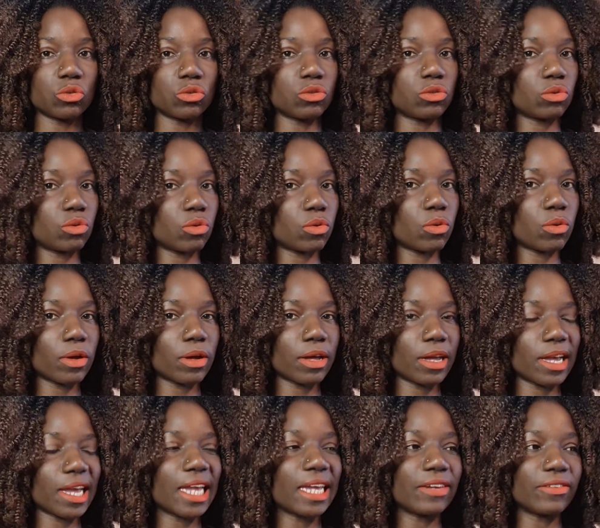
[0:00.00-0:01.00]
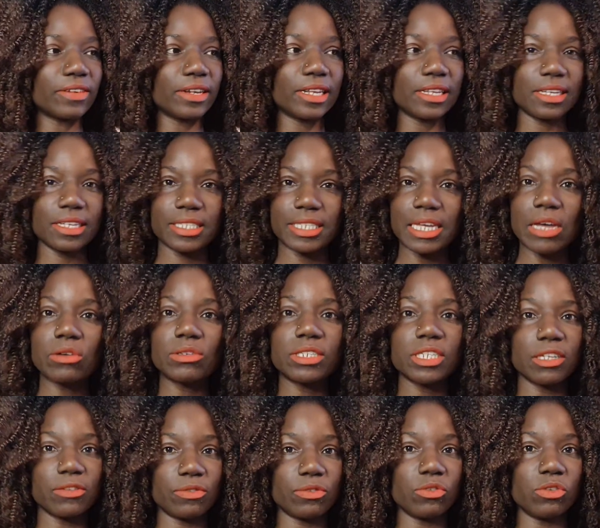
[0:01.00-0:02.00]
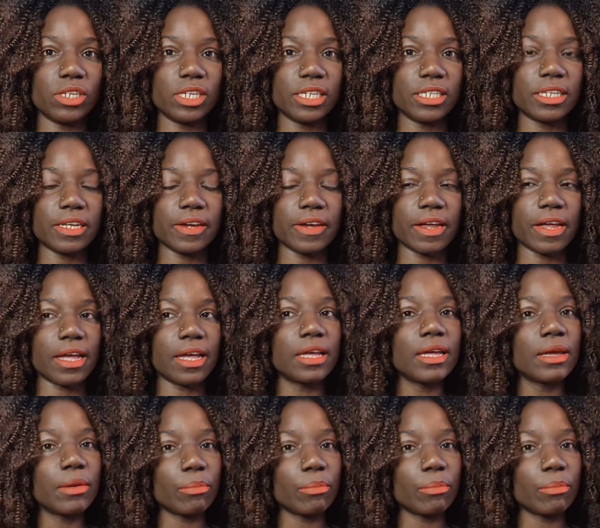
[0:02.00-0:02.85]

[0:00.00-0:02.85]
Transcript: So I really doubt if you'll need a car.